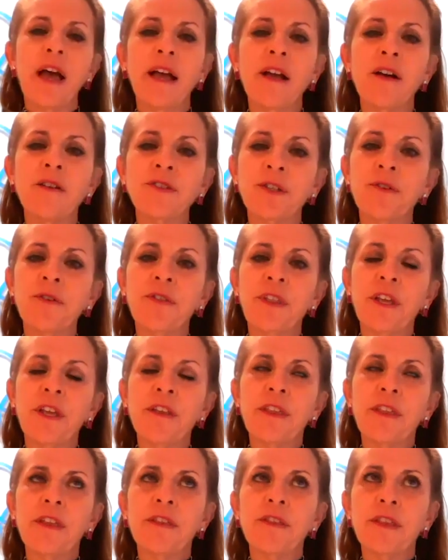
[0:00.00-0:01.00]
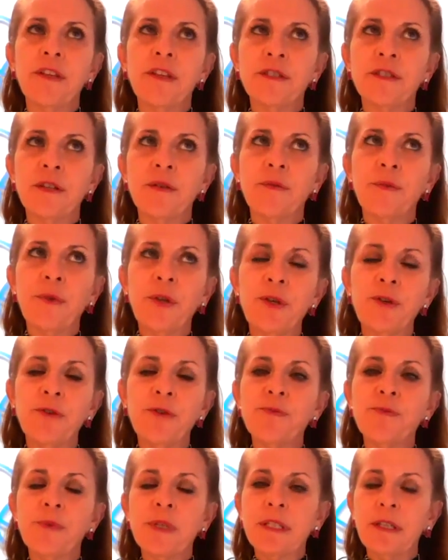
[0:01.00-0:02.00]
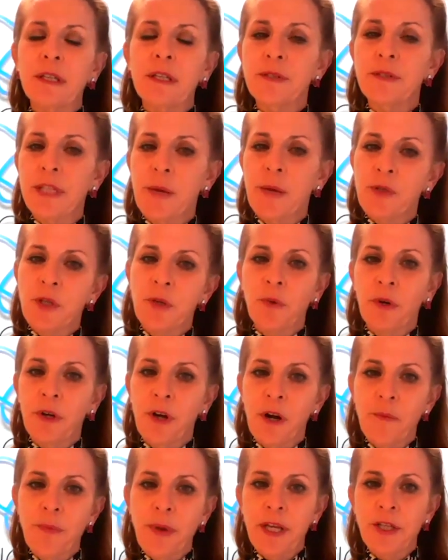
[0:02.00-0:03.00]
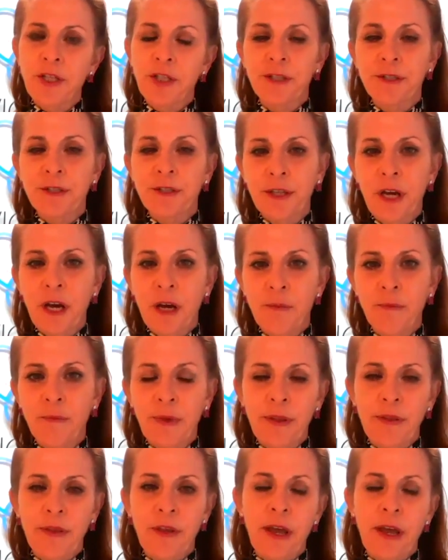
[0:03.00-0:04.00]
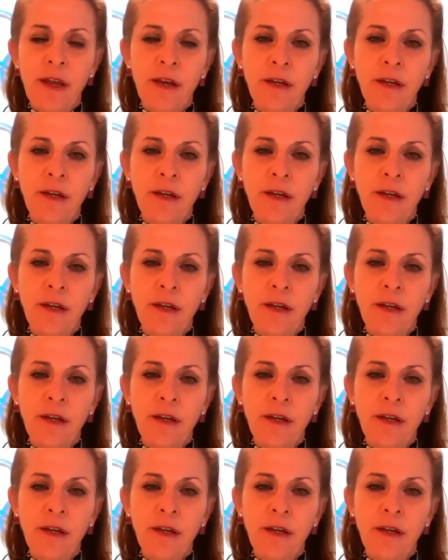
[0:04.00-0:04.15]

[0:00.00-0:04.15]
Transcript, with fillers: I also think that there's a huge misconception when our patients come and,